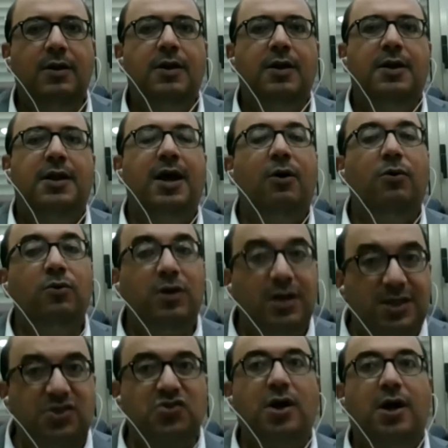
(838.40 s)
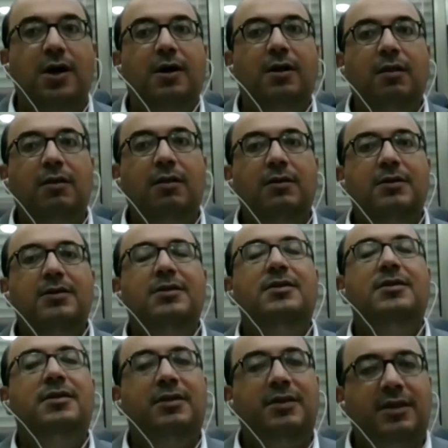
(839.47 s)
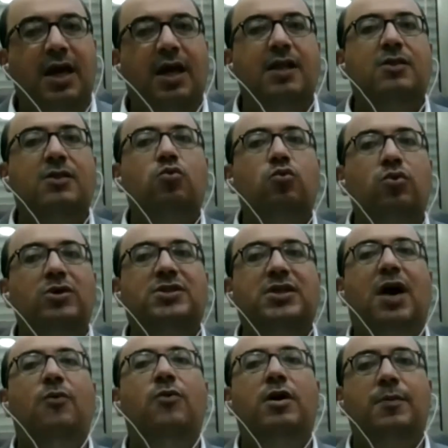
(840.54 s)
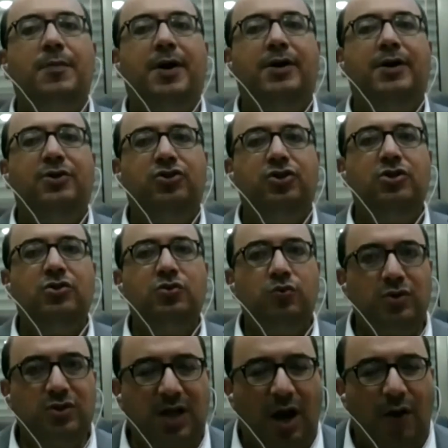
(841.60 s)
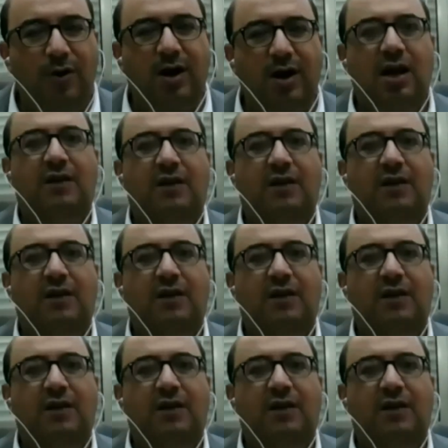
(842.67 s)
Now Israel dealt with our marriages, with our love